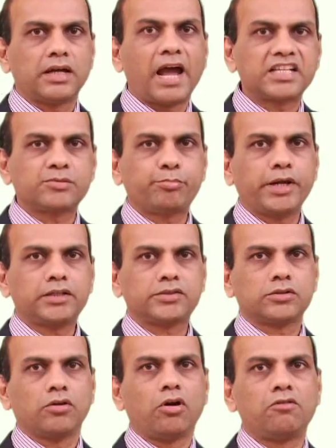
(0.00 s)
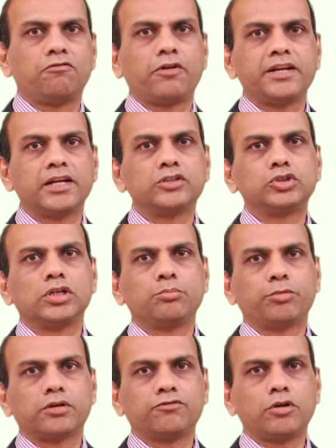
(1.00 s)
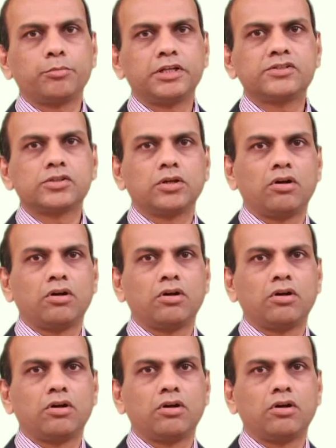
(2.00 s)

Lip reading: aspects of financial performance